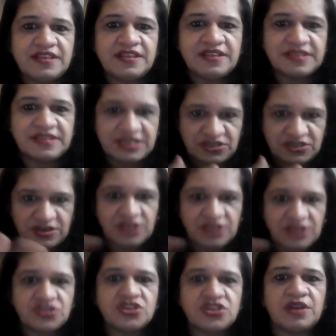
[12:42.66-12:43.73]

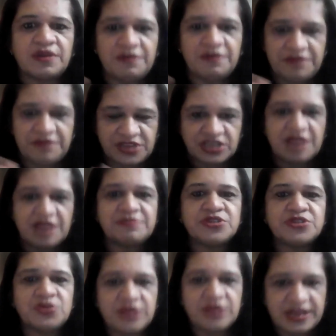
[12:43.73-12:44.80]
structure which comes
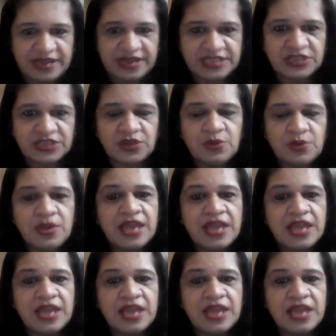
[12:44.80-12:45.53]
to the rescue,